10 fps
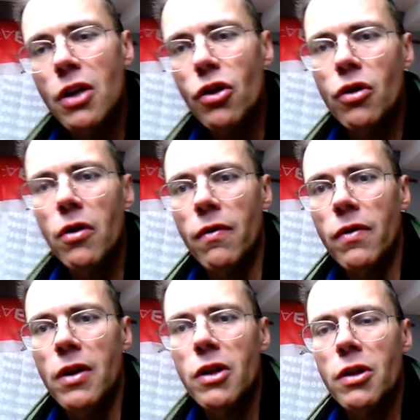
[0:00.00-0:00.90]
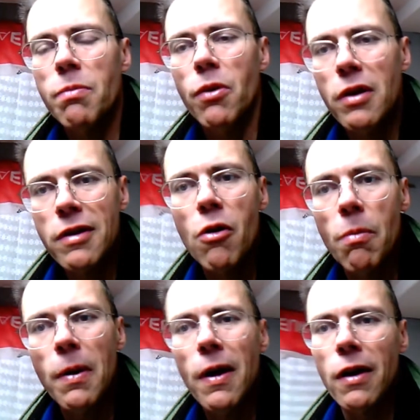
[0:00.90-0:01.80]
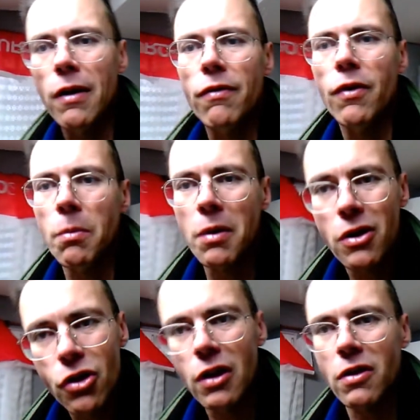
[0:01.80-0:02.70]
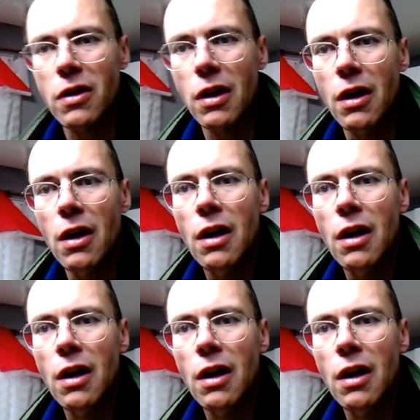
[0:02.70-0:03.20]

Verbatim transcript: issue of this political party from Kaczynski.